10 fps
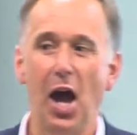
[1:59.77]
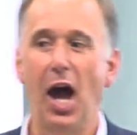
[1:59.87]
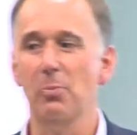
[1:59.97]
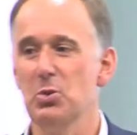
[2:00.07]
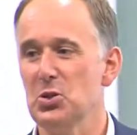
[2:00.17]

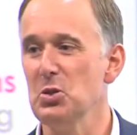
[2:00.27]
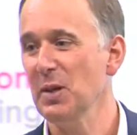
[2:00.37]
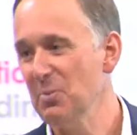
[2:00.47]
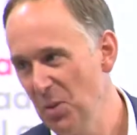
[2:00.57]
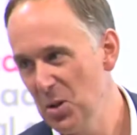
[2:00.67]
I'm
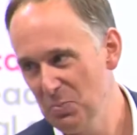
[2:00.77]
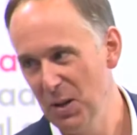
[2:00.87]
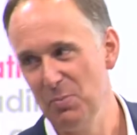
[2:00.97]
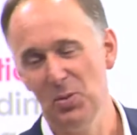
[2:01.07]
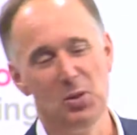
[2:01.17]
assuming most
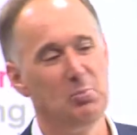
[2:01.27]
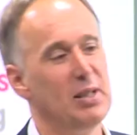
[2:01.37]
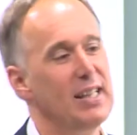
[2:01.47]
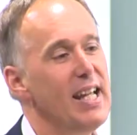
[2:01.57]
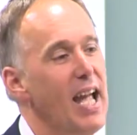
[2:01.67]
people would
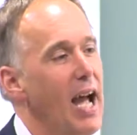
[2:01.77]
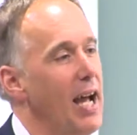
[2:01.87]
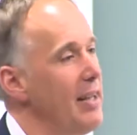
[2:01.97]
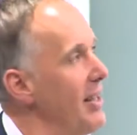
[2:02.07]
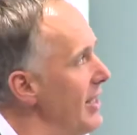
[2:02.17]
be.
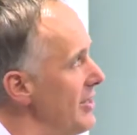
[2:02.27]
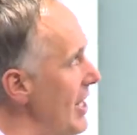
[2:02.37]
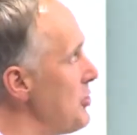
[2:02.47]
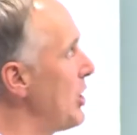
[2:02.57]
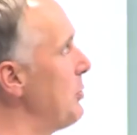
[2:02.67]
And essentially